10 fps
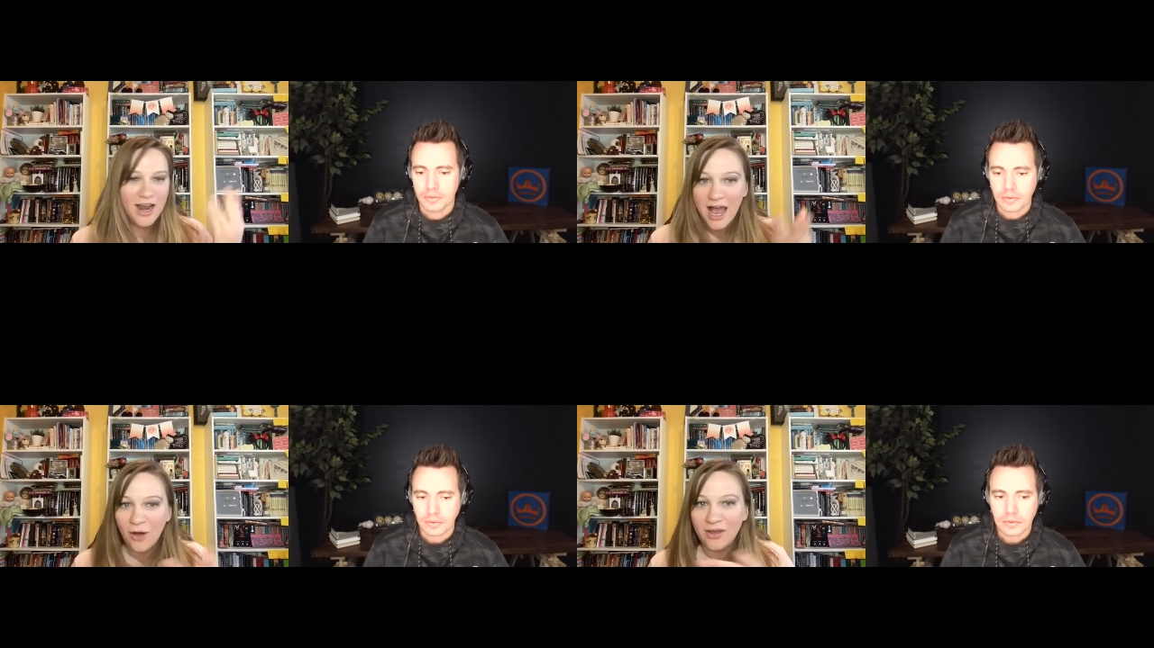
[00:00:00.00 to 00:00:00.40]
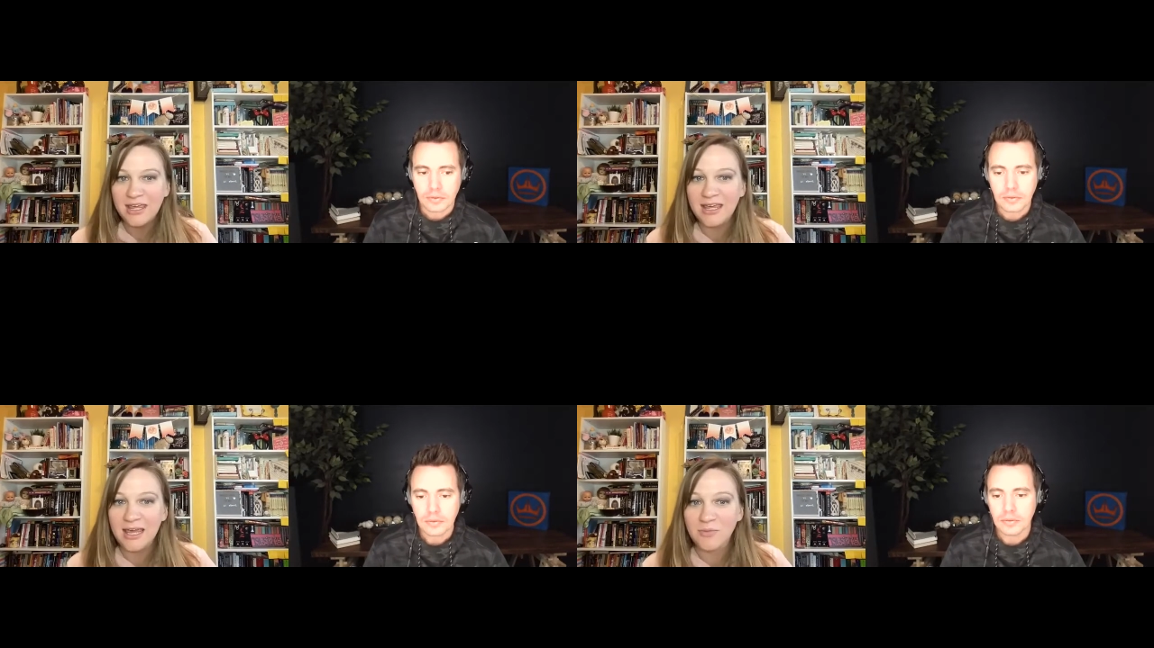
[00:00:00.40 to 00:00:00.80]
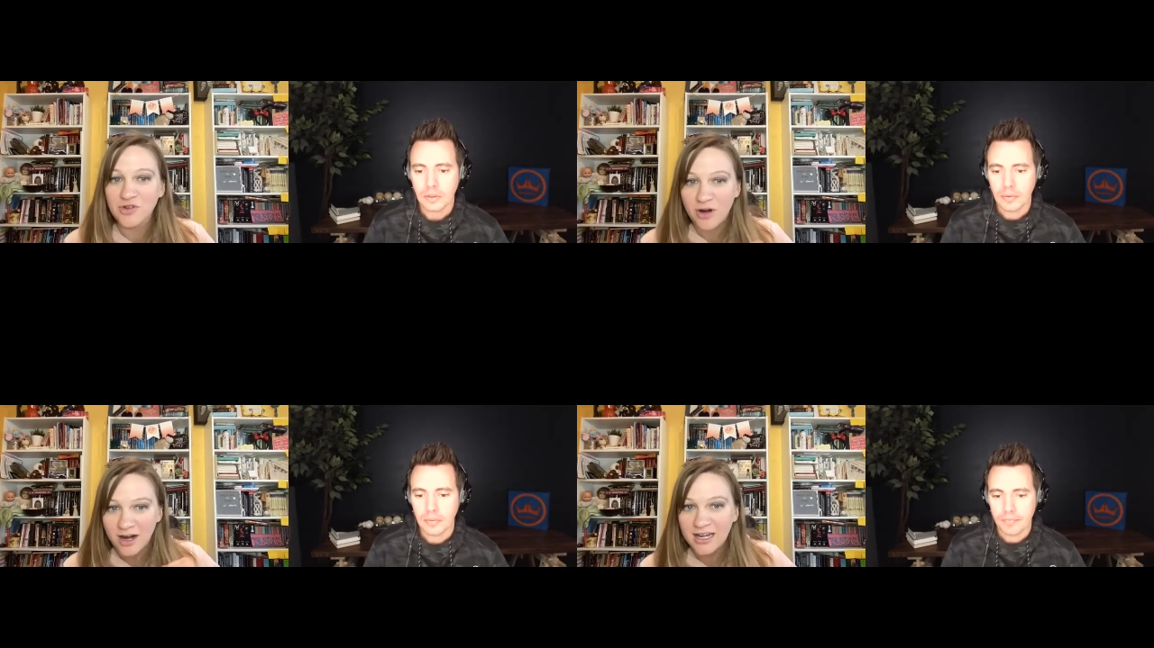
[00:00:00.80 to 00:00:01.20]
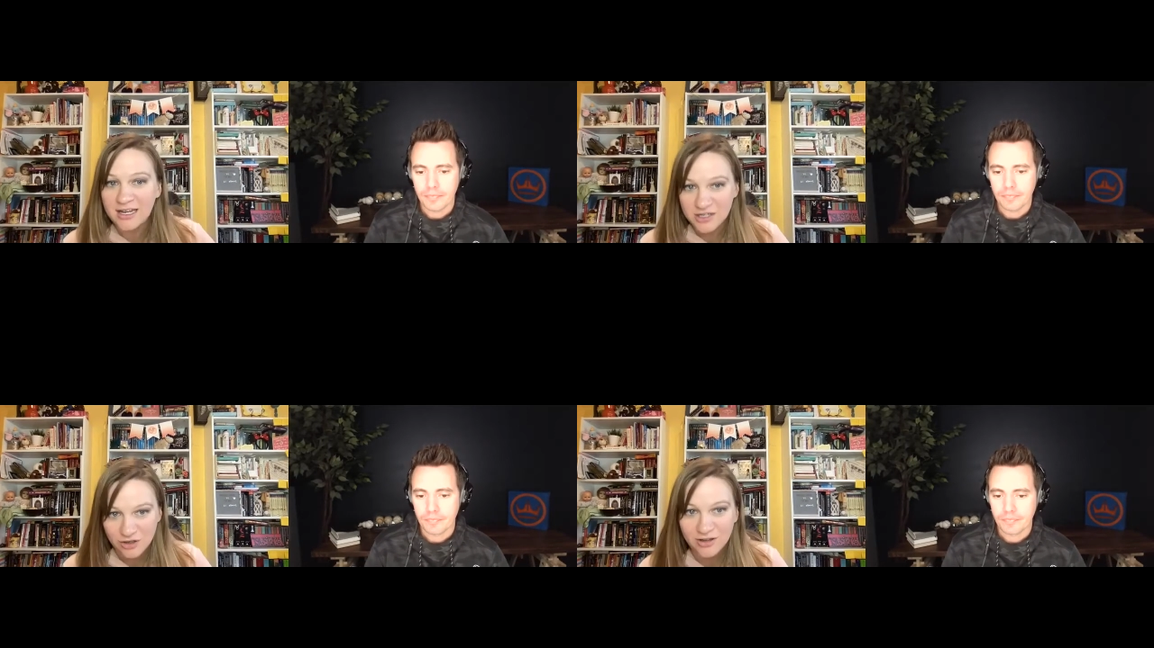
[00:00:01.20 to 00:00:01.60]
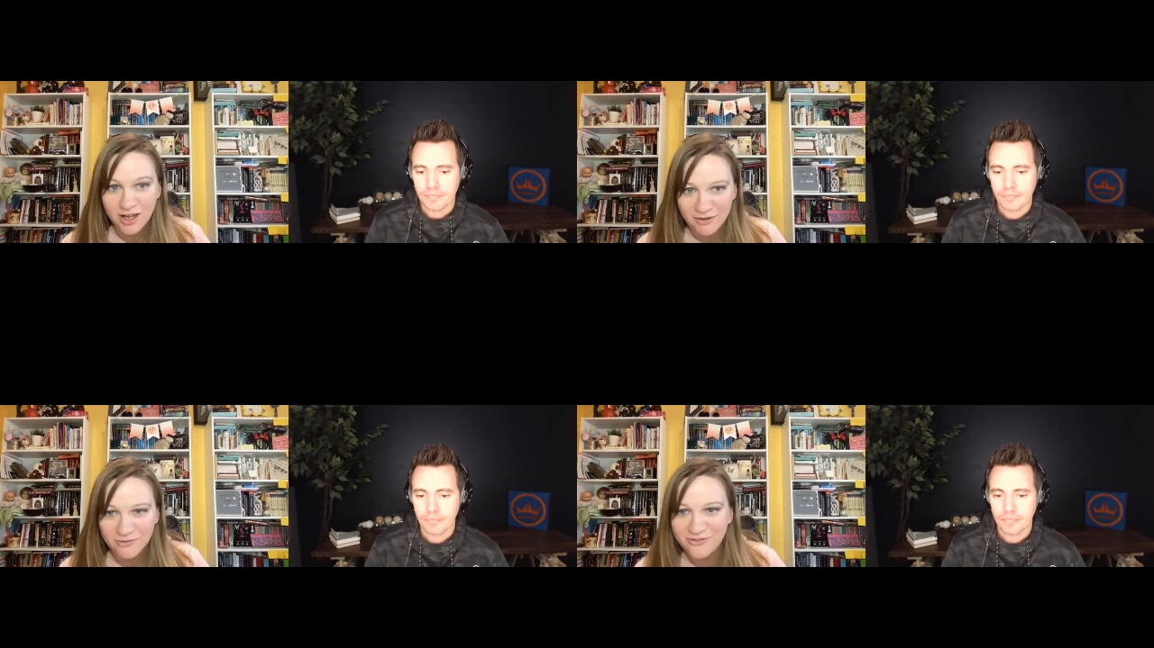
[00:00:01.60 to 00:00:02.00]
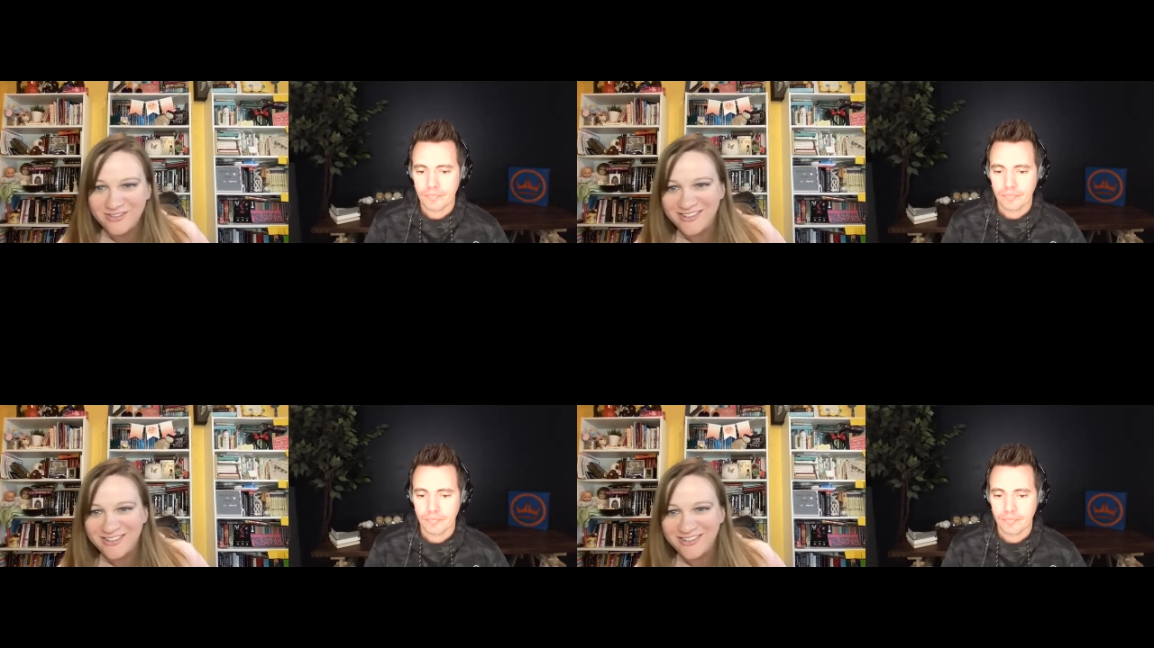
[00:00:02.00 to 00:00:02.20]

Speaker 1: how he came trotting into your life?